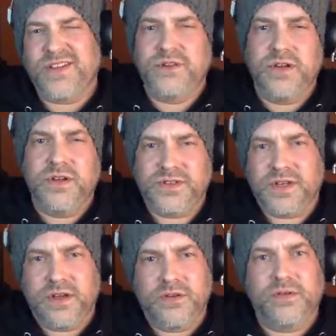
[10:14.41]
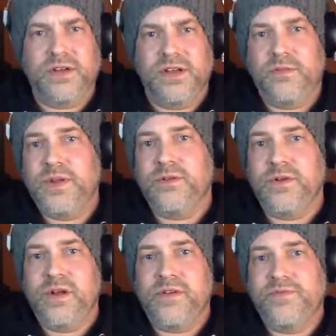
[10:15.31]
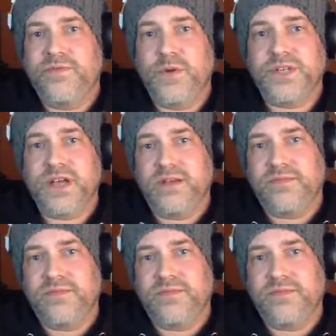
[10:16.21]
2 years ago. And I've been doing it full time